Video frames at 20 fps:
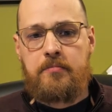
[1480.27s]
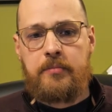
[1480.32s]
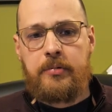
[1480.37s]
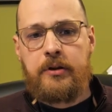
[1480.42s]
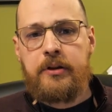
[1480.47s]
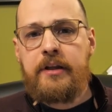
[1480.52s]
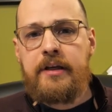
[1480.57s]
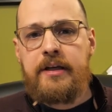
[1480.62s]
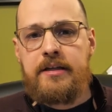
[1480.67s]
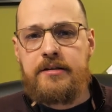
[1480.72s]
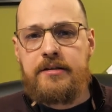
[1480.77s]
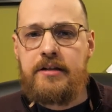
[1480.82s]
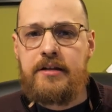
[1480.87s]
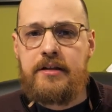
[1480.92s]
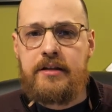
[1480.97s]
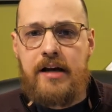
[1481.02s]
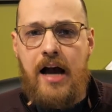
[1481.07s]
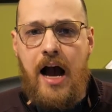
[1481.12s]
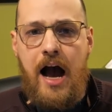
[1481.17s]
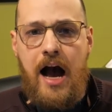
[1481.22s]

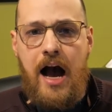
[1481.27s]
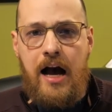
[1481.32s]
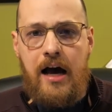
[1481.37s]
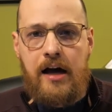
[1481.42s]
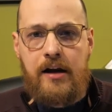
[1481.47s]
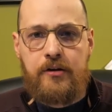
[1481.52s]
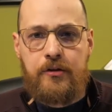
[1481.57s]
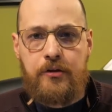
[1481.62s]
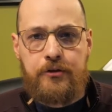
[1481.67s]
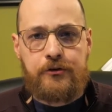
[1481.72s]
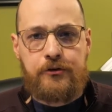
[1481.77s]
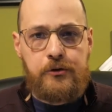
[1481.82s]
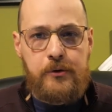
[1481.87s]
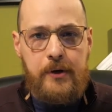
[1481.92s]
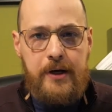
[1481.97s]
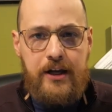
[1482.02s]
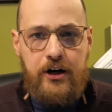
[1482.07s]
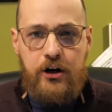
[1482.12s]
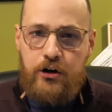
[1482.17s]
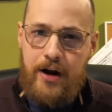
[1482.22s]
pleasing God
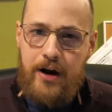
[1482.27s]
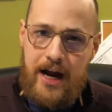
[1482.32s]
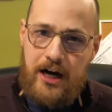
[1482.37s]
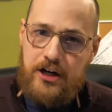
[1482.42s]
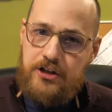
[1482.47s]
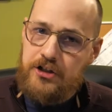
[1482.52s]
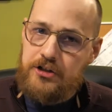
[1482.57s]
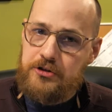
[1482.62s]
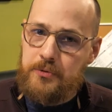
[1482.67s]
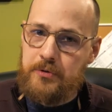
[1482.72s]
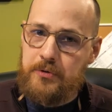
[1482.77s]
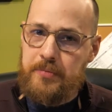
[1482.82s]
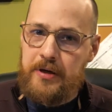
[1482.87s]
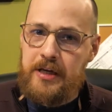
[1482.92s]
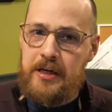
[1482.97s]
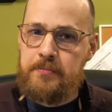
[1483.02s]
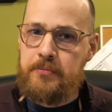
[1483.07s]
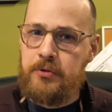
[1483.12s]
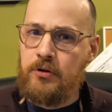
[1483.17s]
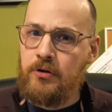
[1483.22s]
through interactions with
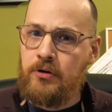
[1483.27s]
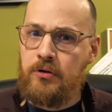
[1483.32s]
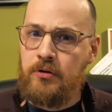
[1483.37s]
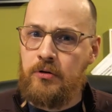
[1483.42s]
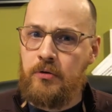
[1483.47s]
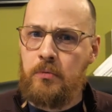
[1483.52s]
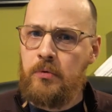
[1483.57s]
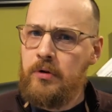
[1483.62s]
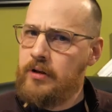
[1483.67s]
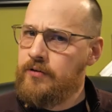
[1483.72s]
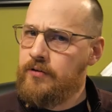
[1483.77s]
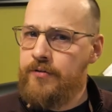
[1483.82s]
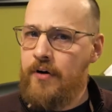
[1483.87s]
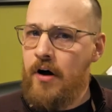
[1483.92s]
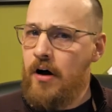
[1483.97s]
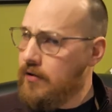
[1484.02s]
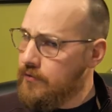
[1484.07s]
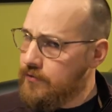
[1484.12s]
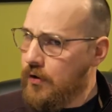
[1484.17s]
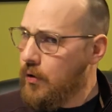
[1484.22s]
people will
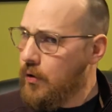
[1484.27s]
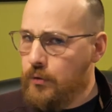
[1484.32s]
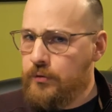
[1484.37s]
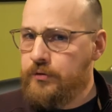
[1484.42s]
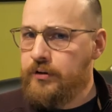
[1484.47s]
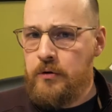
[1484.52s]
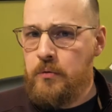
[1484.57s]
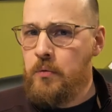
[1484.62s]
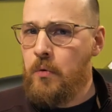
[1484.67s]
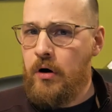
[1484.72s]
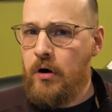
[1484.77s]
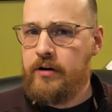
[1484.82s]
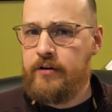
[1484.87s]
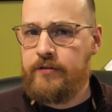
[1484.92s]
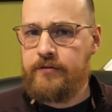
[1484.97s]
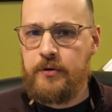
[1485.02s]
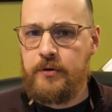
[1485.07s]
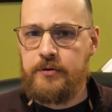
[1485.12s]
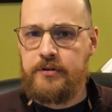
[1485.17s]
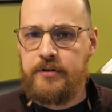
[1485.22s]
involve only one
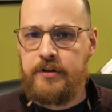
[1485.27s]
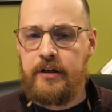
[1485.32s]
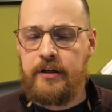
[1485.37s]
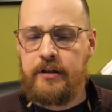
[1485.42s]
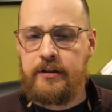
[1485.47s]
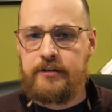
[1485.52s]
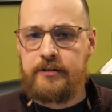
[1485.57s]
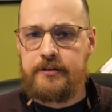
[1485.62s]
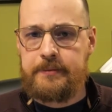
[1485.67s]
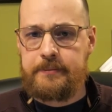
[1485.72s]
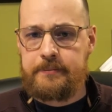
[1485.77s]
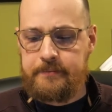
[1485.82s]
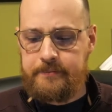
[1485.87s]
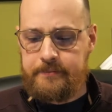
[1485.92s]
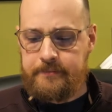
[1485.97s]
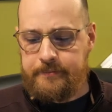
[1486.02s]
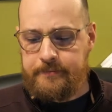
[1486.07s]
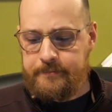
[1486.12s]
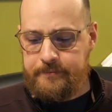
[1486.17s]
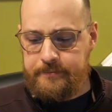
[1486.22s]
of those things.
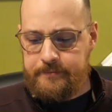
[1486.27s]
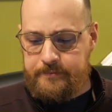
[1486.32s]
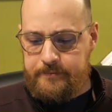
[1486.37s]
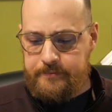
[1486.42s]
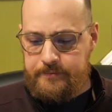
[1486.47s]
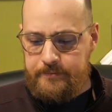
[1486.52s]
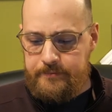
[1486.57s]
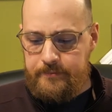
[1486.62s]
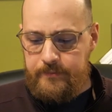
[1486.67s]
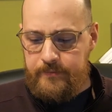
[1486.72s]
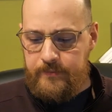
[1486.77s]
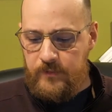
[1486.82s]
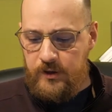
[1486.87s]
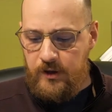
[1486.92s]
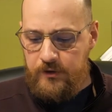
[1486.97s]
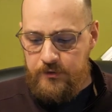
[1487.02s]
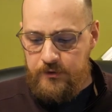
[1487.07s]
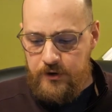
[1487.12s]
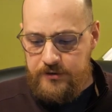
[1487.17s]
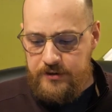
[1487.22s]

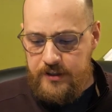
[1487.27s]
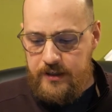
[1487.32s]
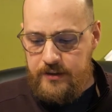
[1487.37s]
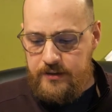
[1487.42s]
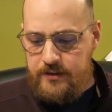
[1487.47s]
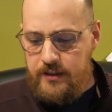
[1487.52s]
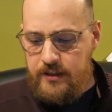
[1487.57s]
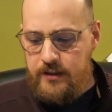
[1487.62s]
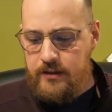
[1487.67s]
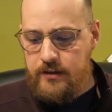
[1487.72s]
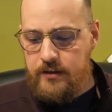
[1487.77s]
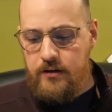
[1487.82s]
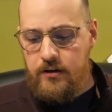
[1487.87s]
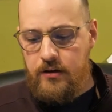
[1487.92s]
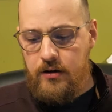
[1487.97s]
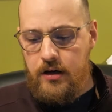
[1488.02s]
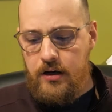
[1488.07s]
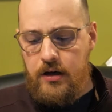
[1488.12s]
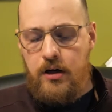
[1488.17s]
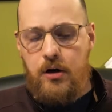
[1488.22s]
Verse 18
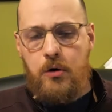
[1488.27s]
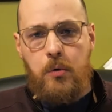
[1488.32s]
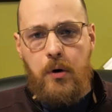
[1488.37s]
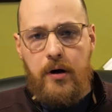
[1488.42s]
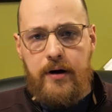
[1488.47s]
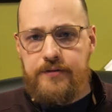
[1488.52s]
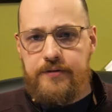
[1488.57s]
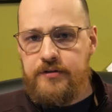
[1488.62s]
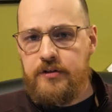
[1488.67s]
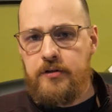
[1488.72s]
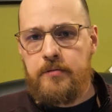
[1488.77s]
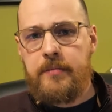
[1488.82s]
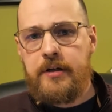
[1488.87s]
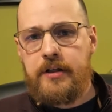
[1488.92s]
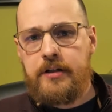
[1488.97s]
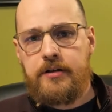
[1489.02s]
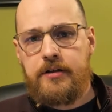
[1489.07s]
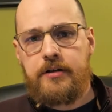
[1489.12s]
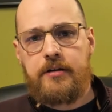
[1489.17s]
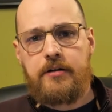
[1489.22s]
Wives,
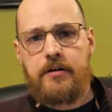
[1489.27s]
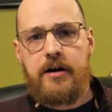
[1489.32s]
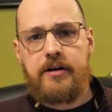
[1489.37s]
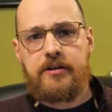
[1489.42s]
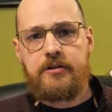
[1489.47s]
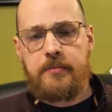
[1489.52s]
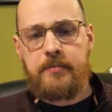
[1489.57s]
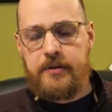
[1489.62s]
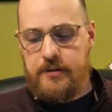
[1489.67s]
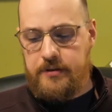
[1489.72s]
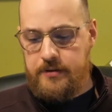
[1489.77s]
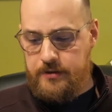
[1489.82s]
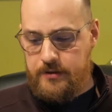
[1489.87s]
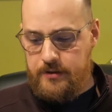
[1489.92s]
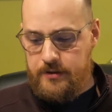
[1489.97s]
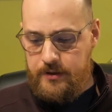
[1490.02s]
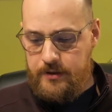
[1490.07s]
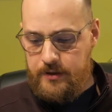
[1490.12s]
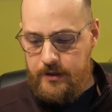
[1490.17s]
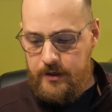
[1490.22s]
submit to your
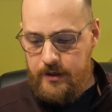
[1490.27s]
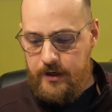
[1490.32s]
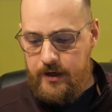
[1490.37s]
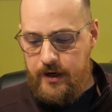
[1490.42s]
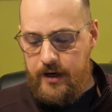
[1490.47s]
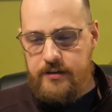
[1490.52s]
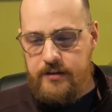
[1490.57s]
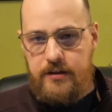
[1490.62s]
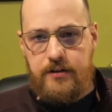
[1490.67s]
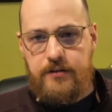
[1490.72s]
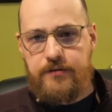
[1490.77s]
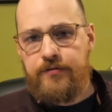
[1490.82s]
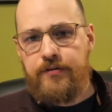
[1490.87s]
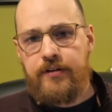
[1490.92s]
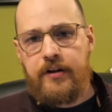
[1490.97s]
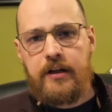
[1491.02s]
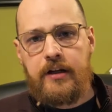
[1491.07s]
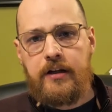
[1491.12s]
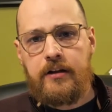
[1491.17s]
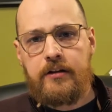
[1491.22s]
husbands, as is
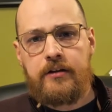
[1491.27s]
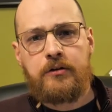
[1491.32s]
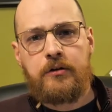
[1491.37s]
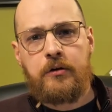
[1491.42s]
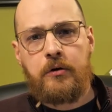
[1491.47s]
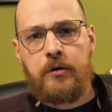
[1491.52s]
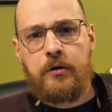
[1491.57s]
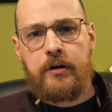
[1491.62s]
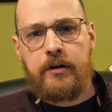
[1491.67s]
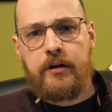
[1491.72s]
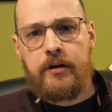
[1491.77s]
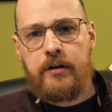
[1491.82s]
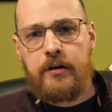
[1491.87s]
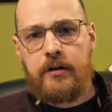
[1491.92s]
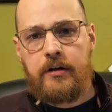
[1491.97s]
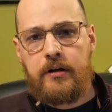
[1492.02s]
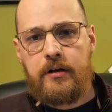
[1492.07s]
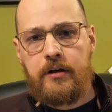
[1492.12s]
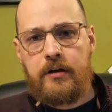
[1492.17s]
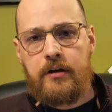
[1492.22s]
fitting in the Lord.
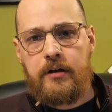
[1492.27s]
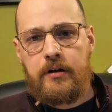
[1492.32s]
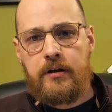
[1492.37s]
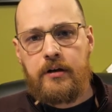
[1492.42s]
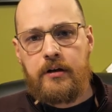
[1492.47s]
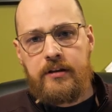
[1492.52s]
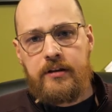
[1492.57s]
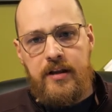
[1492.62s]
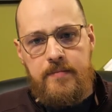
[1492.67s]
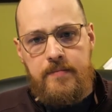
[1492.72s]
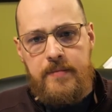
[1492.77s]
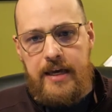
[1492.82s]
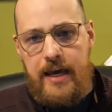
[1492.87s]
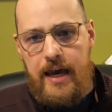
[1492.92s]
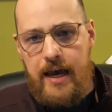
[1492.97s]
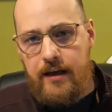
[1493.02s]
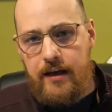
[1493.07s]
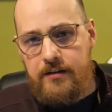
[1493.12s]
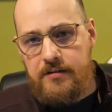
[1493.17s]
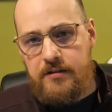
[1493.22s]
Let me
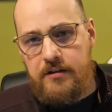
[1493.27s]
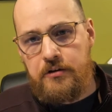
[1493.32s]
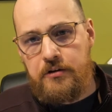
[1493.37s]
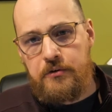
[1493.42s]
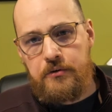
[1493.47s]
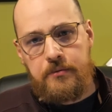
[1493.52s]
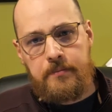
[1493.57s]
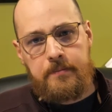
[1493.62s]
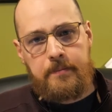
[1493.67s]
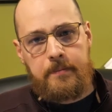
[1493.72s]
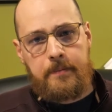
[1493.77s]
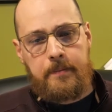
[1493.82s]
ask you